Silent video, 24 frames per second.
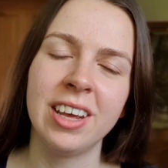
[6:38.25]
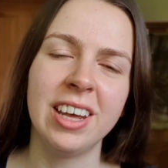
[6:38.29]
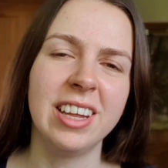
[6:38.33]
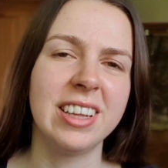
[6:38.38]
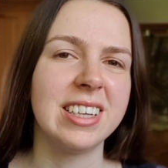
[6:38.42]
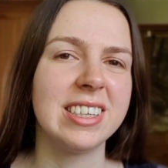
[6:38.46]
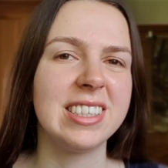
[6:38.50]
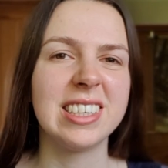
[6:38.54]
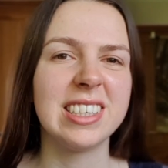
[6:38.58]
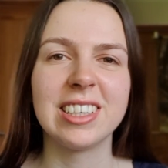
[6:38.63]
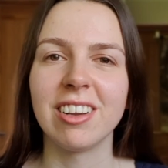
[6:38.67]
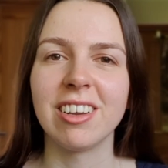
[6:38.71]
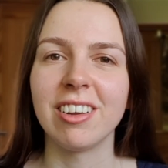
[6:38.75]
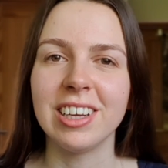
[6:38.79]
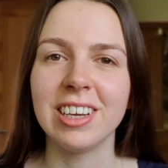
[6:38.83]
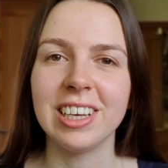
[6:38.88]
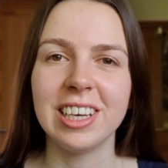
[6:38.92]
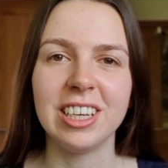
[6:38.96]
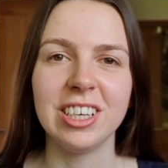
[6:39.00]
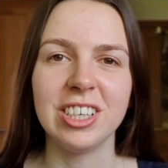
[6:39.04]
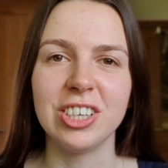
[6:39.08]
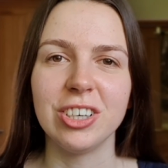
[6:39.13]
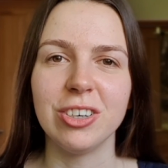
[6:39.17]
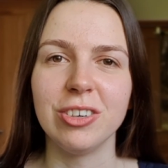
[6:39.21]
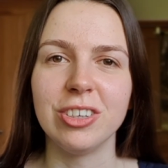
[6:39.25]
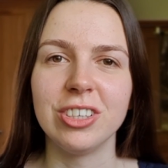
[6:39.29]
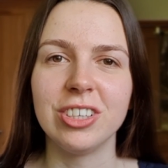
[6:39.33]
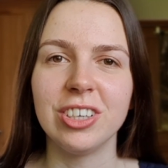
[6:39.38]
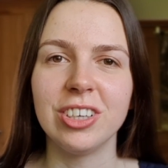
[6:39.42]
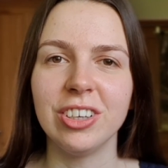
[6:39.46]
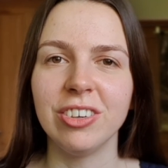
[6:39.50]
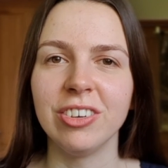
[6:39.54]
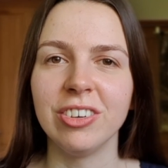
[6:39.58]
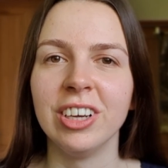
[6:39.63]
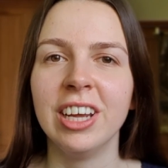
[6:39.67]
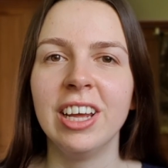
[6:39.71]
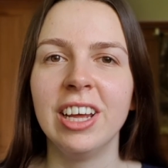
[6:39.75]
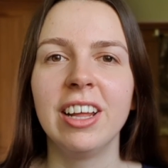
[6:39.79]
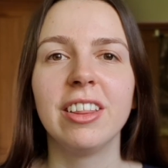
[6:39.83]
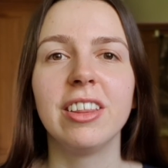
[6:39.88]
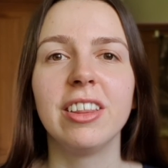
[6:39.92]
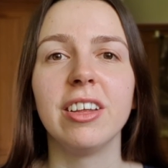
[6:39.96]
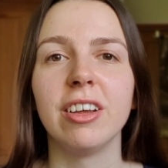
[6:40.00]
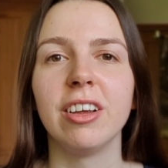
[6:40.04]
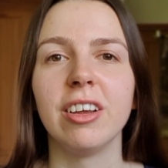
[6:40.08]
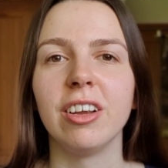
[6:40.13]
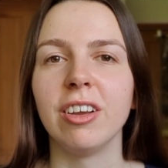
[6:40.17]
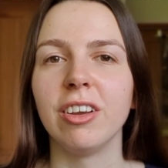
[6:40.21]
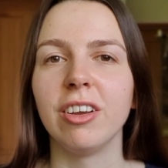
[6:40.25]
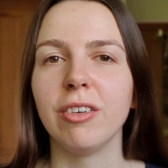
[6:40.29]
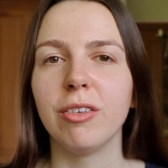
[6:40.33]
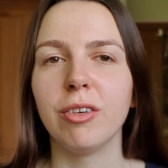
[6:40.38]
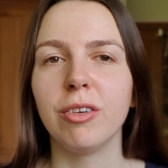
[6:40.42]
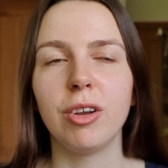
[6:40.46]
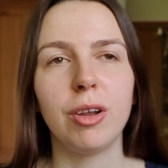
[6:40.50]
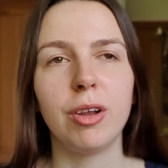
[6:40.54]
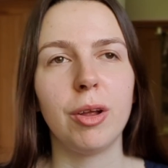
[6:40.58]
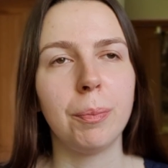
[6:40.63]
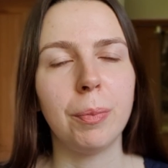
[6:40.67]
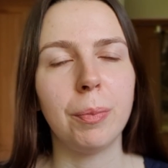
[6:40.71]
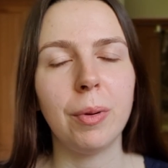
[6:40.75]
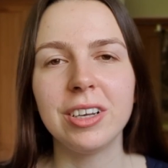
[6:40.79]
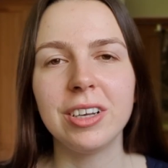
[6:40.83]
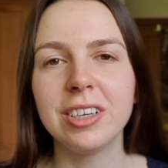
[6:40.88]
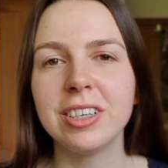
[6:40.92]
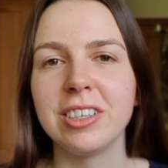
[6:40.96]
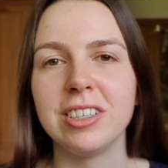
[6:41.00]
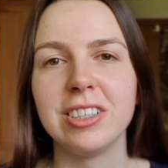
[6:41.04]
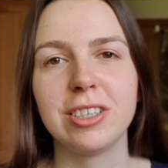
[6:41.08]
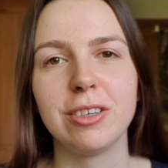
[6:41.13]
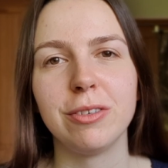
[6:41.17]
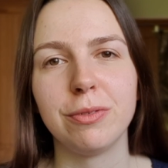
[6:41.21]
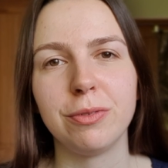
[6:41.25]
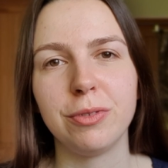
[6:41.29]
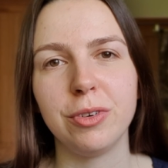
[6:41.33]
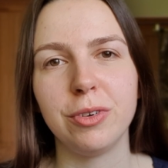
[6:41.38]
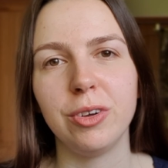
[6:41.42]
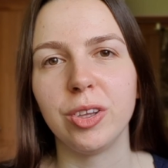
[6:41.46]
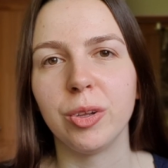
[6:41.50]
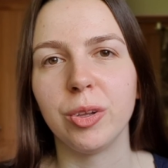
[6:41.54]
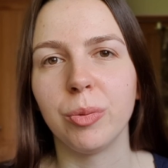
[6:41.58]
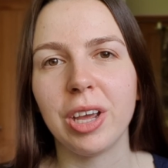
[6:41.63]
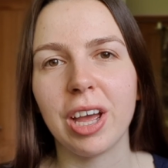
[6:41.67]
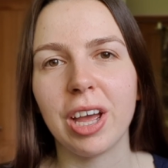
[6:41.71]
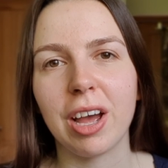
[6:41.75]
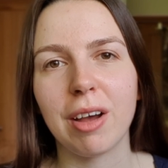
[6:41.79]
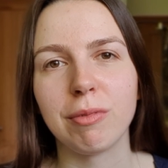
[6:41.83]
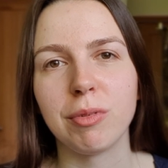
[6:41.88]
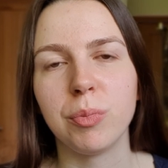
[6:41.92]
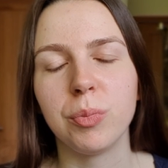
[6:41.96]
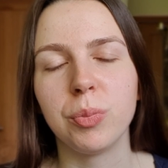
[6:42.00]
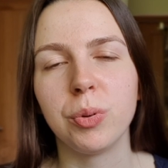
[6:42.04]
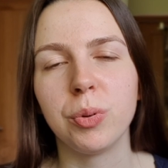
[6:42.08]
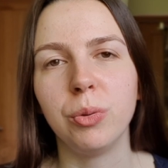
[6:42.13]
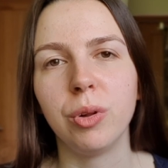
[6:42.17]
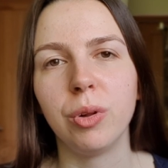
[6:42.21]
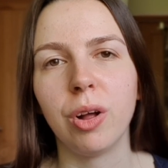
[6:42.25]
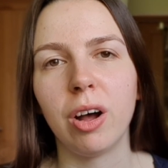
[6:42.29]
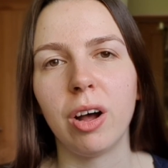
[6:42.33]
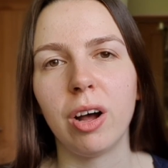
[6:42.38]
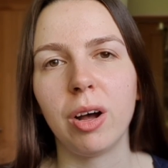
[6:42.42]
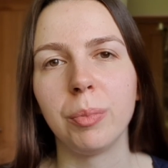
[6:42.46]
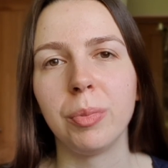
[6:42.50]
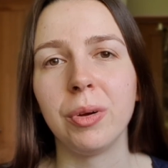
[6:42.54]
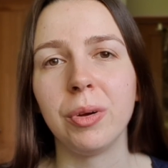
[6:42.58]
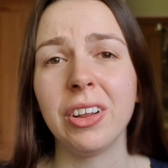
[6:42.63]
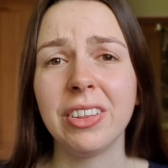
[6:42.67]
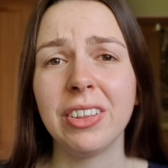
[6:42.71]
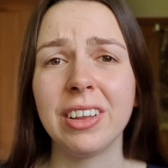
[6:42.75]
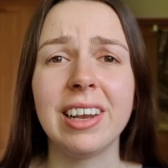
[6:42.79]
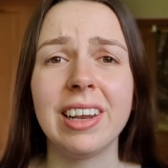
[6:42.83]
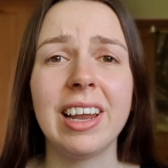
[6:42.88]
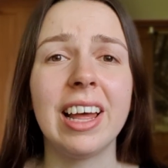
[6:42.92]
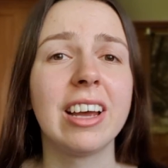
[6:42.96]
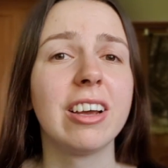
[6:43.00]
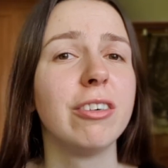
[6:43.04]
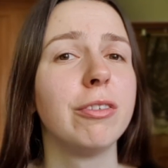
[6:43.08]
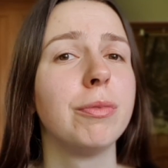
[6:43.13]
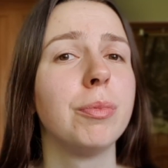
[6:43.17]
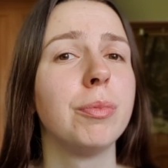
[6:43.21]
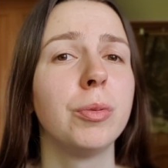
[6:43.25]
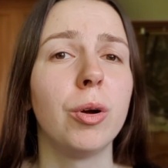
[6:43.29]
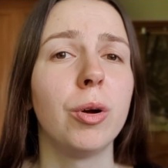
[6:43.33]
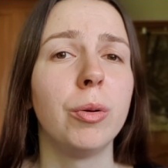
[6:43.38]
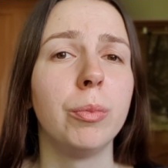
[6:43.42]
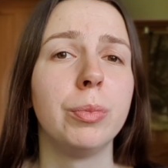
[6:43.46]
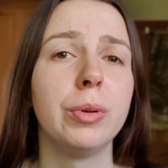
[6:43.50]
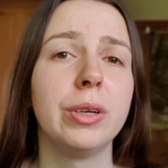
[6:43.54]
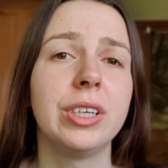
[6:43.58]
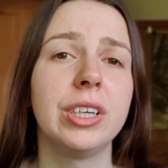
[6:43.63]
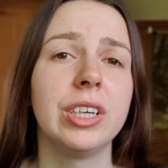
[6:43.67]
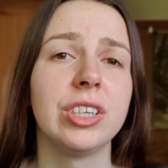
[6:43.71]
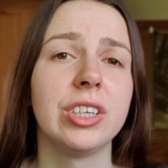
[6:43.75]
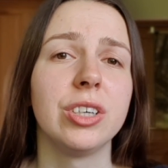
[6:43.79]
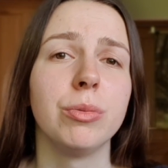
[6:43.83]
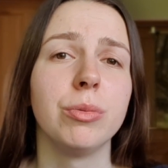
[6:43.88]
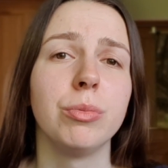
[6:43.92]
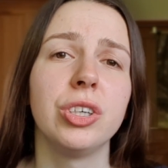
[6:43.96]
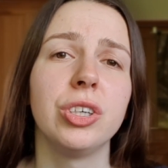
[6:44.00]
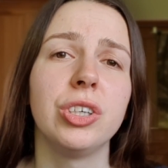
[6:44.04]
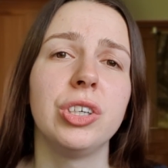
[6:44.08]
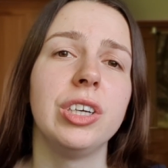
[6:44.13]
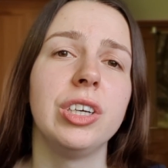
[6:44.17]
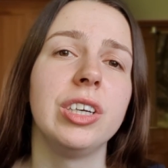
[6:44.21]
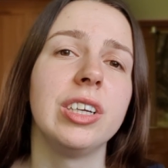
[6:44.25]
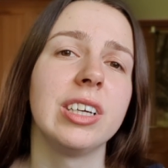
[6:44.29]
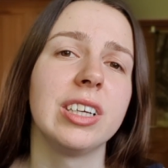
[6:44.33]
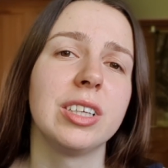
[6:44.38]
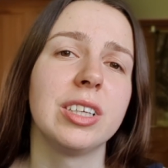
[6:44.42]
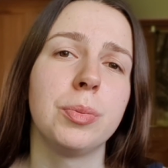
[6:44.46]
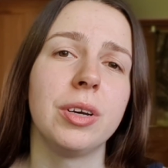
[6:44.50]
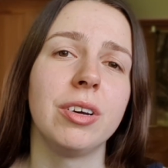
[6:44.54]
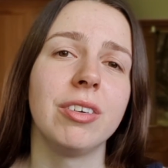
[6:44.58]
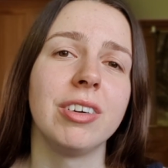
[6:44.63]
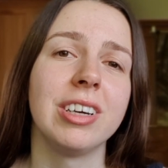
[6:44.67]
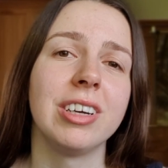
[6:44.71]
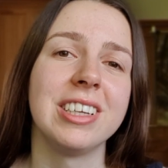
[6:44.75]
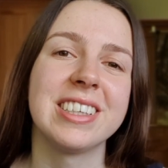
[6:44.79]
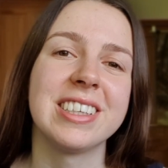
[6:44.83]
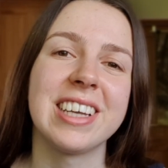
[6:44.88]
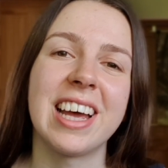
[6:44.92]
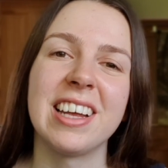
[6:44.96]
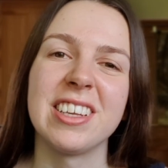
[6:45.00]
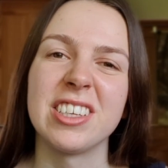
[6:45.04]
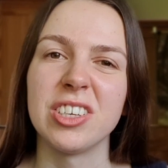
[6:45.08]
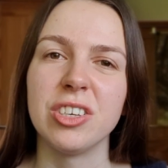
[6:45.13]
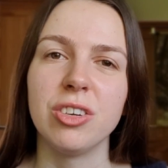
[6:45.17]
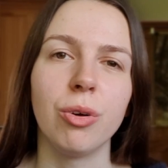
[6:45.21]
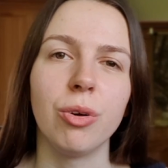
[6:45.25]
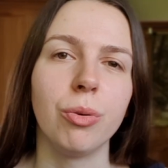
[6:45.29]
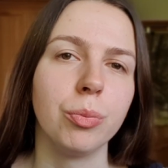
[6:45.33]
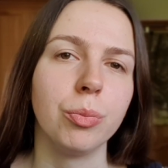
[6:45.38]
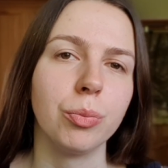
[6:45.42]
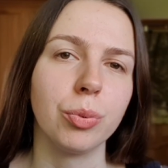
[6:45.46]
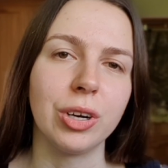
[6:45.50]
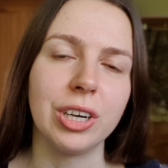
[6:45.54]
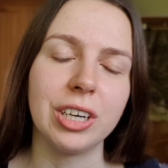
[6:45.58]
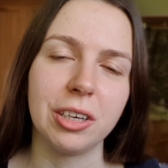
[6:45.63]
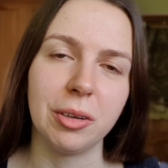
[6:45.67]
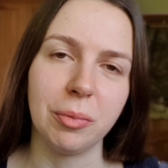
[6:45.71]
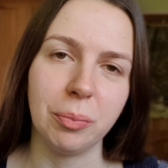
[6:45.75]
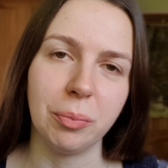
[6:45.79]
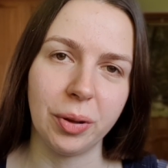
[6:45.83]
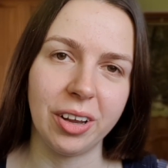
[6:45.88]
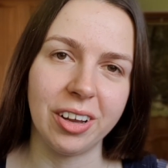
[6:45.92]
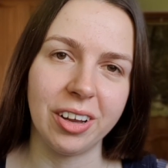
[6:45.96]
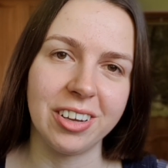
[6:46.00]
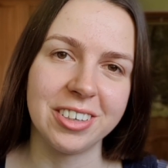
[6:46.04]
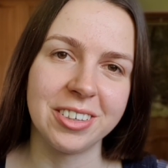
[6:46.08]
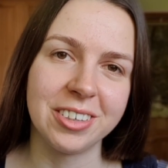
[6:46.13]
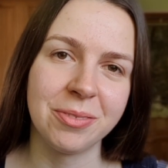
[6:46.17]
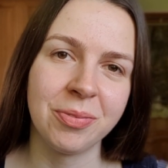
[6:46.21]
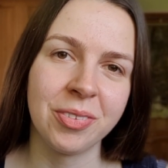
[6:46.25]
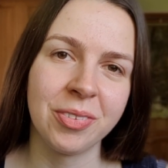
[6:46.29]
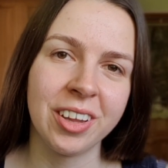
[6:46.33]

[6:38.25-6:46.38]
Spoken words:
This is likely due to the abundance of food that we have in Poole Harbour and the lack of competition which you'd experience as a non-breeding bird.